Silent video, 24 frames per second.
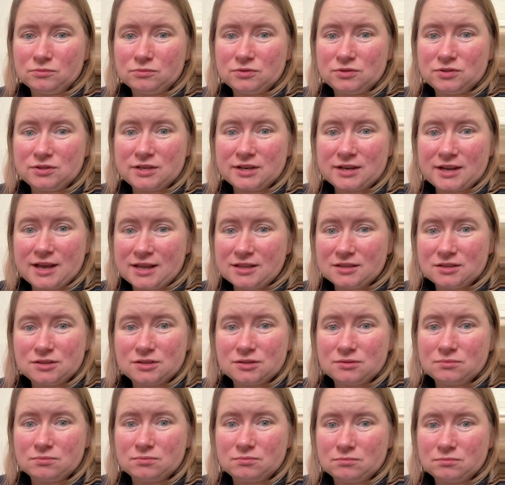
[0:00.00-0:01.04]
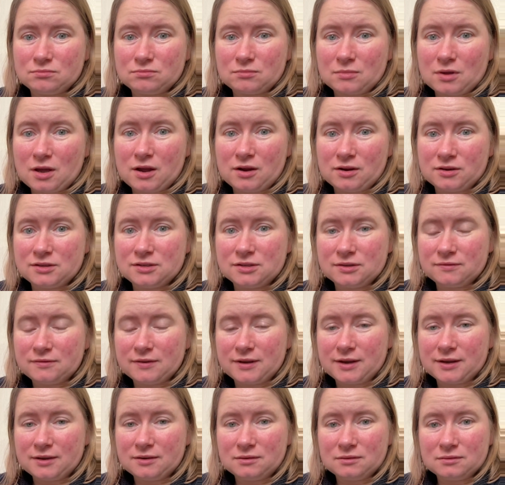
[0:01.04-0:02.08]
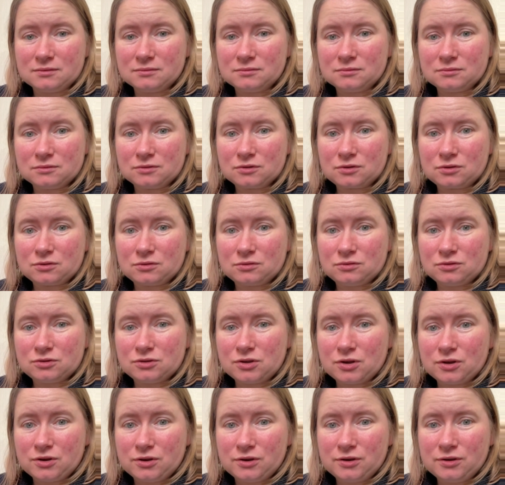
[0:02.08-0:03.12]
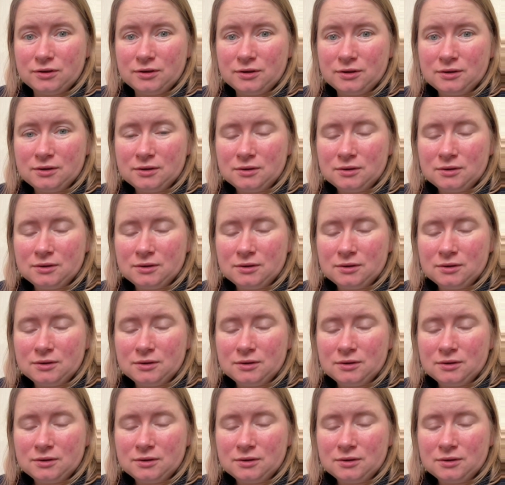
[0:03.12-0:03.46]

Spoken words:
she gets out of it soon.